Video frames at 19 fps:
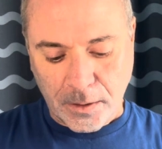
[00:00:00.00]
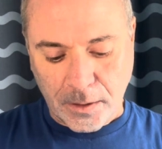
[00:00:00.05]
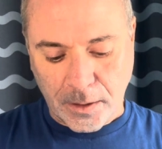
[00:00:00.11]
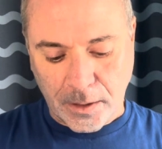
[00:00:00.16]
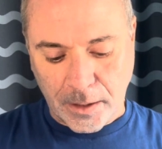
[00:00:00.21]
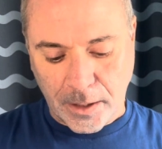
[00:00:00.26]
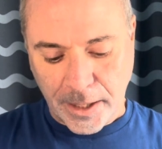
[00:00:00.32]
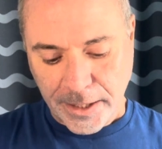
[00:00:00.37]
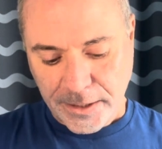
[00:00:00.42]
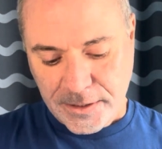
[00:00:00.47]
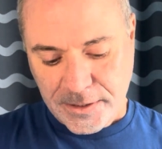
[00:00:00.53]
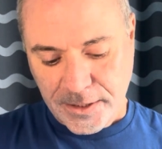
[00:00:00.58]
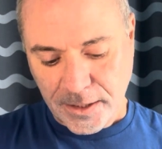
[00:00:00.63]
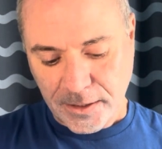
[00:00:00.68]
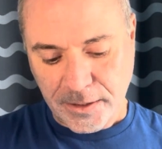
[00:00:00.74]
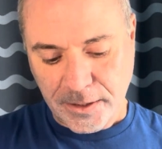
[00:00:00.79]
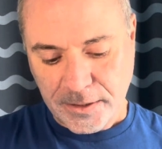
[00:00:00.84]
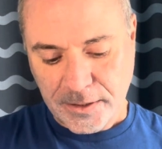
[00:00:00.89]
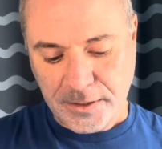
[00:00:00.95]
I had said
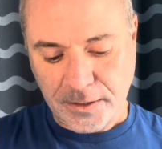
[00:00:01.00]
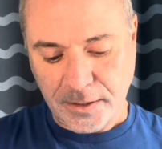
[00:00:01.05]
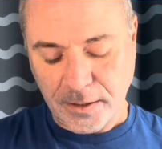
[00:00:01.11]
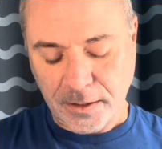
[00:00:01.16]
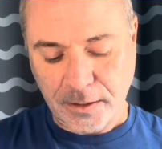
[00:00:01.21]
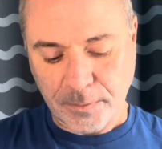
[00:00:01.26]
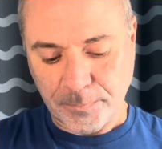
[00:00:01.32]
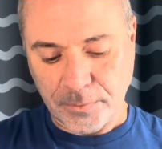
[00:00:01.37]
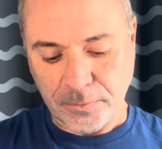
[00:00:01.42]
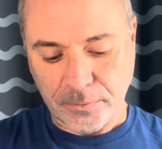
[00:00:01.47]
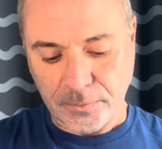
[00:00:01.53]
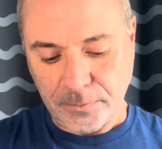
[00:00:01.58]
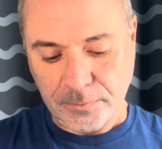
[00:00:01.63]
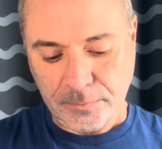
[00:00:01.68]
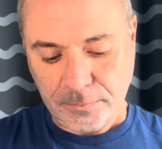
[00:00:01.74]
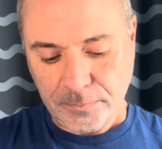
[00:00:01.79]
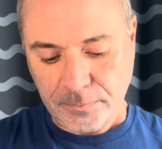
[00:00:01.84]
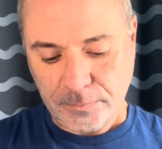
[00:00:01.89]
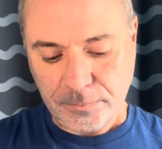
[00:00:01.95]
this a couple
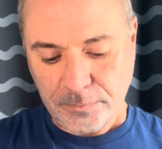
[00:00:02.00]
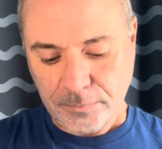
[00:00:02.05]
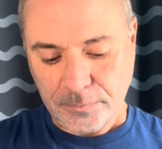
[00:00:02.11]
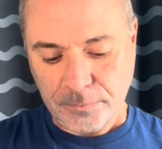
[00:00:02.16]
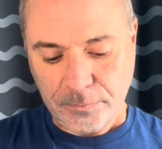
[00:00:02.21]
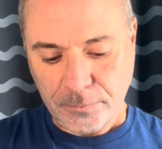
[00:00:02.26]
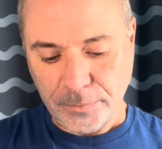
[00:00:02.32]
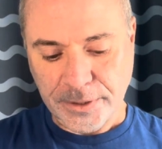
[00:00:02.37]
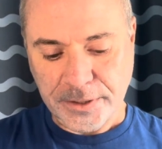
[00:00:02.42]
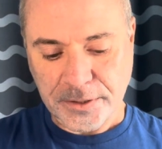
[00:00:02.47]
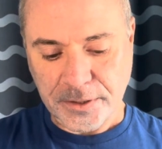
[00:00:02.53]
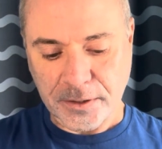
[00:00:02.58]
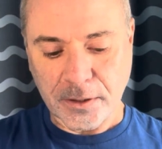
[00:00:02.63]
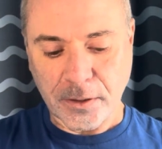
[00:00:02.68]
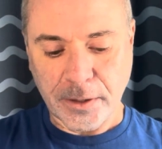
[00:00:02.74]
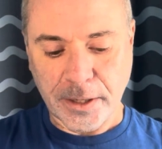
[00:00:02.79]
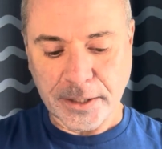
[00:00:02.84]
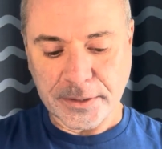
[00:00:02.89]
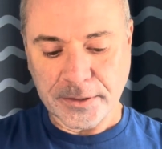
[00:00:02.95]
weeks
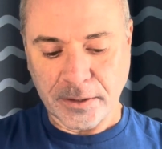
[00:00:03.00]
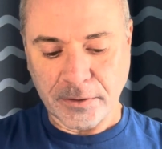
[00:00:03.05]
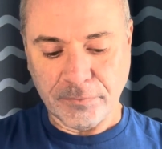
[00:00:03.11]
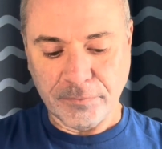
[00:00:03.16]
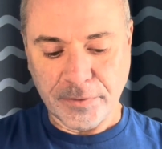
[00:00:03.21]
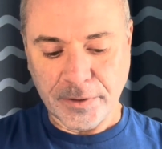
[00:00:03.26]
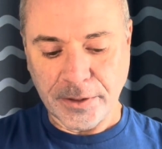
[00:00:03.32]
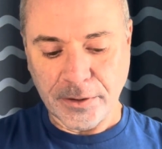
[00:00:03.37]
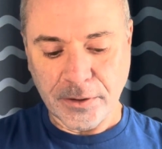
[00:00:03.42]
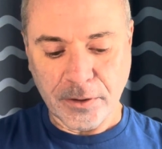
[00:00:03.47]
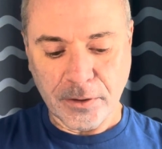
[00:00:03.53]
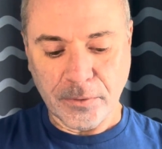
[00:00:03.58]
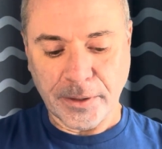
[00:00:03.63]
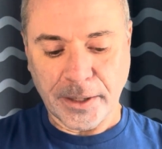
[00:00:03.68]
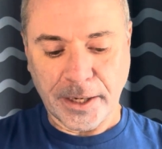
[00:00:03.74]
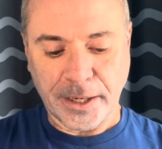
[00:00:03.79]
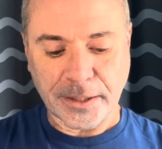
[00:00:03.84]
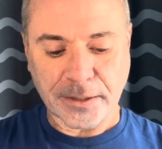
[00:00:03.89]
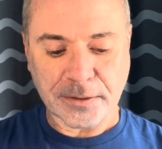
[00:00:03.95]
ago. I had done a video and
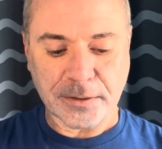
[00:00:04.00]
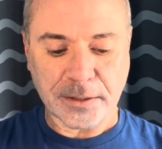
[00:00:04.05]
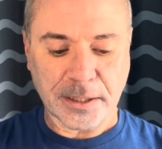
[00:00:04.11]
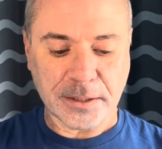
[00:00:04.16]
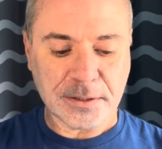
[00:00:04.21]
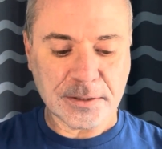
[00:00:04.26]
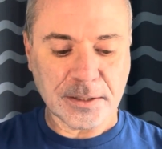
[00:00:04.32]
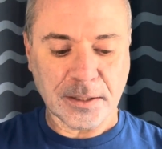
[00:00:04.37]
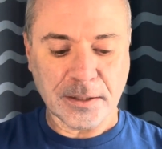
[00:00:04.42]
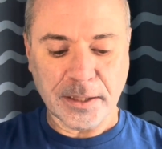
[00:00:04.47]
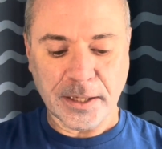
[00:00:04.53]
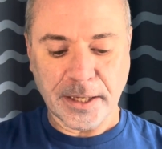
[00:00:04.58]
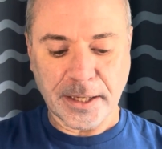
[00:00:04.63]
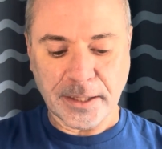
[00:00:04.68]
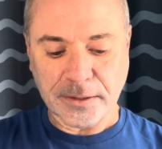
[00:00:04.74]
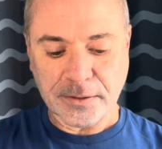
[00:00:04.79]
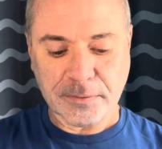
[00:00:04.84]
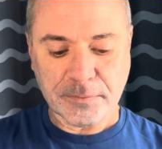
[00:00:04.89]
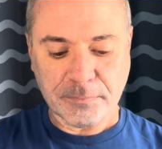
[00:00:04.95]
I had said
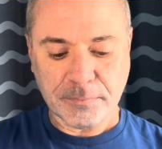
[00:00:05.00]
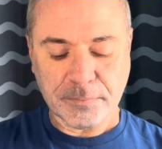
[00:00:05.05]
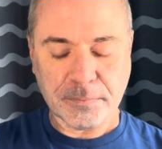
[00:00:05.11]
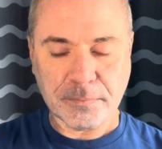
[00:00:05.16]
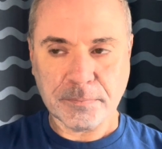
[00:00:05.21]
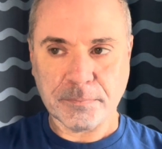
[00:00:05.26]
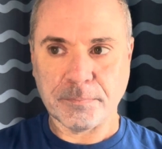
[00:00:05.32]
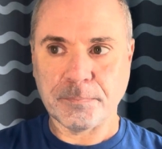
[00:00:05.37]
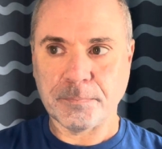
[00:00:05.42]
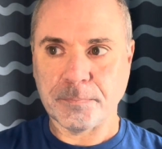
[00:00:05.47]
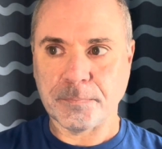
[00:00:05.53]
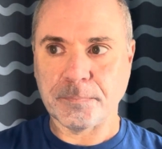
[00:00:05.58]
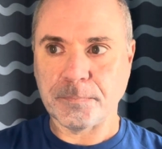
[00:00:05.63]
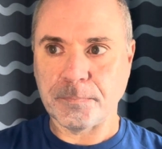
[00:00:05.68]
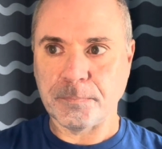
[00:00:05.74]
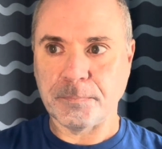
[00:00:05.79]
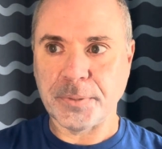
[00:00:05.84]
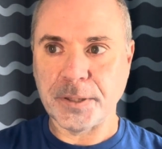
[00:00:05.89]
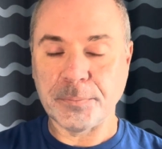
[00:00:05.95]
that
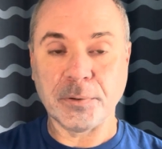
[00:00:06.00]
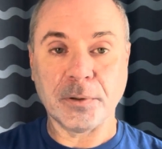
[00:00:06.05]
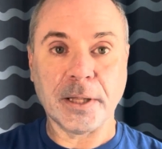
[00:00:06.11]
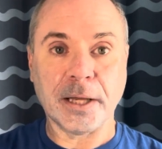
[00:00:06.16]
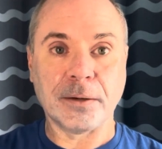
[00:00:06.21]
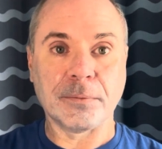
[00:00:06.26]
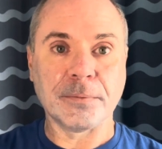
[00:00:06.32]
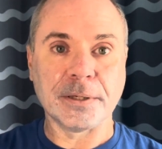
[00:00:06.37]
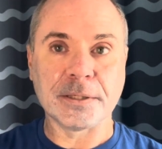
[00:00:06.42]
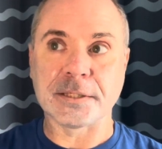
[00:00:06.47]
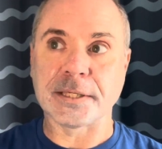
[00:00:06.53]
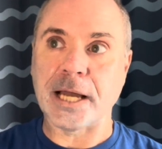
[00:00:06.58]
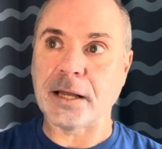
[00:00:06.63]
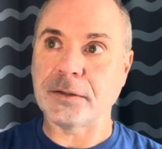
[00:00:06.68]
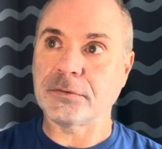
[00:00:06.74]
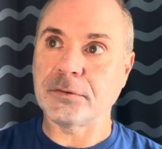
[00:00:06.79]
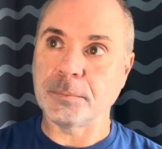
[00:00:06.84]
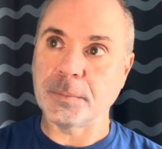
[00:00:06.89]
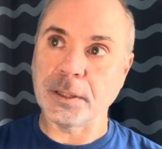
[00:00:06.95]
people had reached out
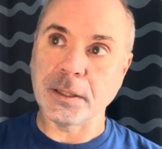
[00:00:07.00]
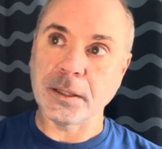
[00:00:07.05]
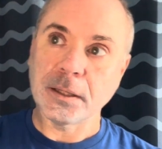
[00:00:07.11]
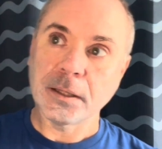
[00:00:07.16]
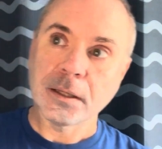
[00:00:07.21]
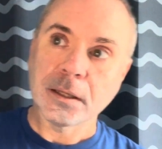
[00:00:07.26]
to me.